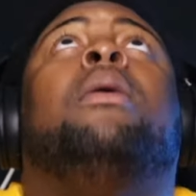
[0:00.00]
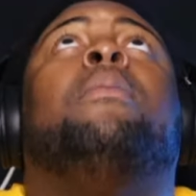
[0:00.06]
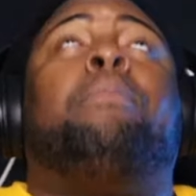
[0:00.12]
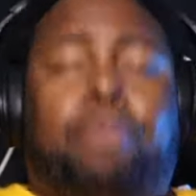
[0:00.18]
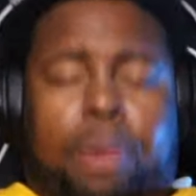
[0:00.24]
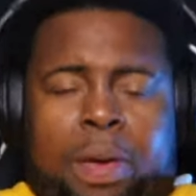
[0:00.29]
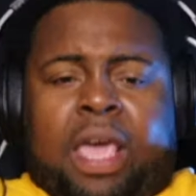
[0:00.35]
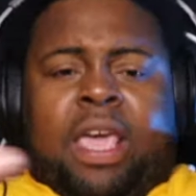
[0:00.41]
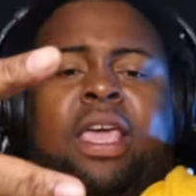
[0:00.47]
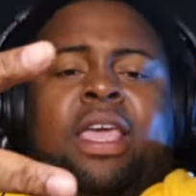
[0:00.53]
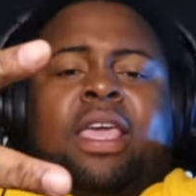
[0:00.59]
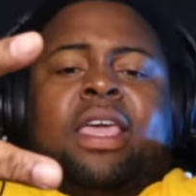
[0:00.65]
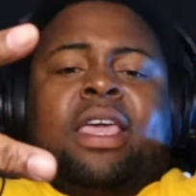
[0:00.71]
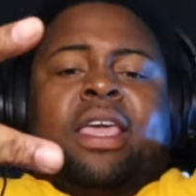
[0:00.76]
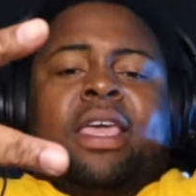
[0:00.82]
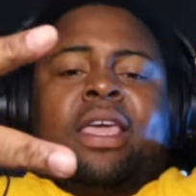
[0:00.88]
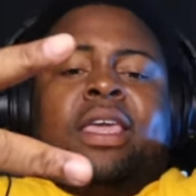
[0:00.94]

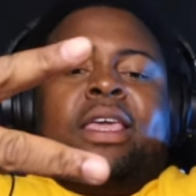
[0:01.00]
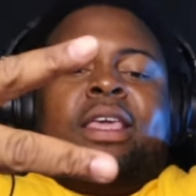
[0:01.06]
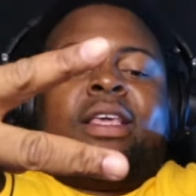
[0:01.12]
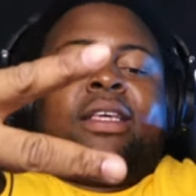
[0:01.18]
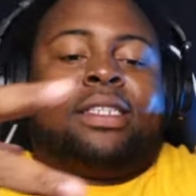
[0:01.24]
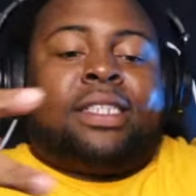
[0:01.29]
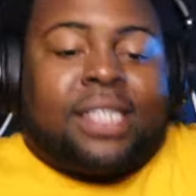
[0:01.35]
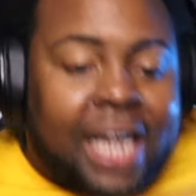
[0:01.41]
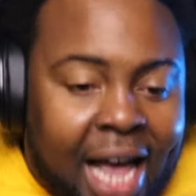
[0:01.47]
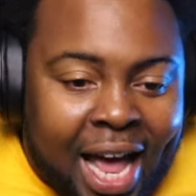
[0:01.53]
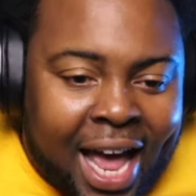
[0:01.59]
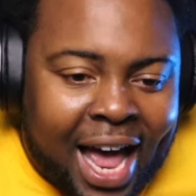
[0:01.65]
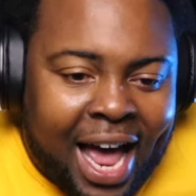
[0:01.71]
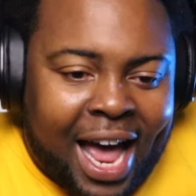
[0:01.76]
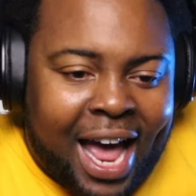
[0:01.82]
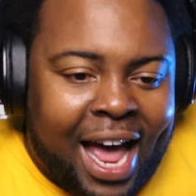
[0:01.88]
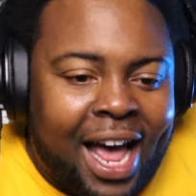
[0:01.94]
Peace.
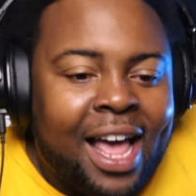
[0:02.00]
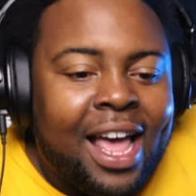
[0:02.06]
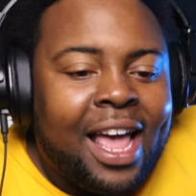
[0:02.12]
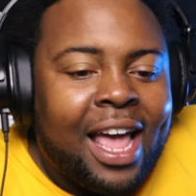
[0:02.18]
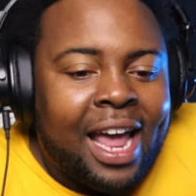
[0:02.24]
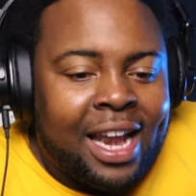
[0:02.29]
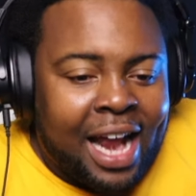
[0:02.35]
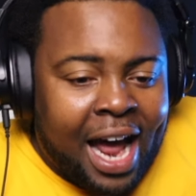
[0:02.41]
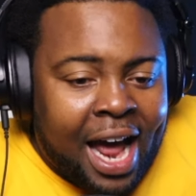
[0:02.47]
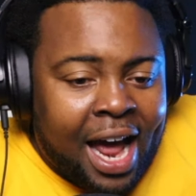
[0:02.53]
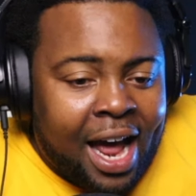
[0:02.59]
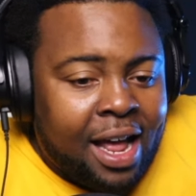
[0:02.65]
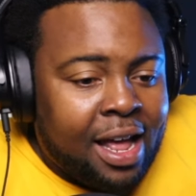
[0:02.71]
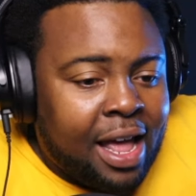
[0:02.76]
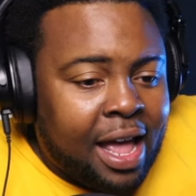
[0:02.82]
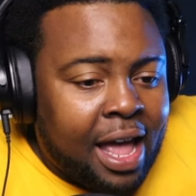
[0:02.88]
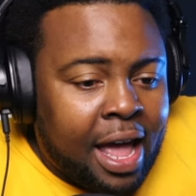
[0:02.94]
And I
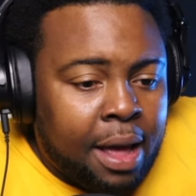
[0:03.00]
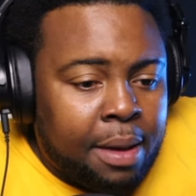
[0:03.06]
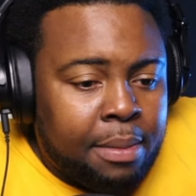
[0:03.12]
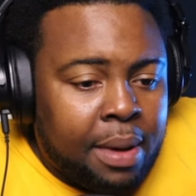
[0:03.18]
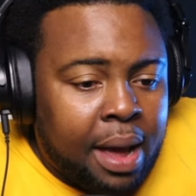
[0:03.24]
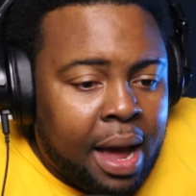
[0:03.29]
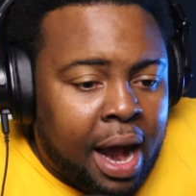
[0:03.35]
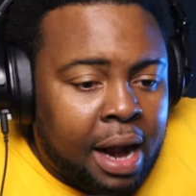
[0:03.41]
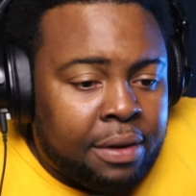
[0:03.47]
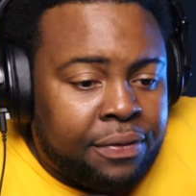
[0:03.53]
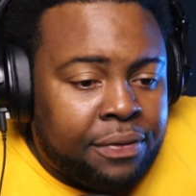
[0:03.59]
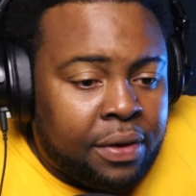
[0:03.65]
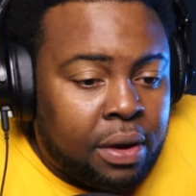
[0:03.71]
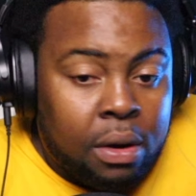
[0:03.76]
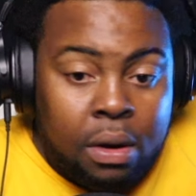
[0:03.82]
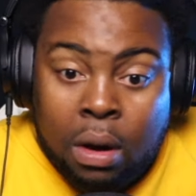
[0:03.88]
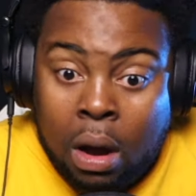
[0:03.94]
am out of
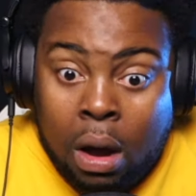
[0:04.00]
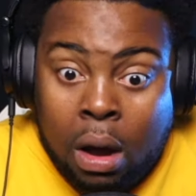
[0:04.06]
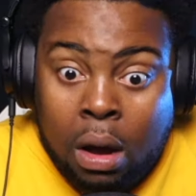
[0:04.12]
here. Huh?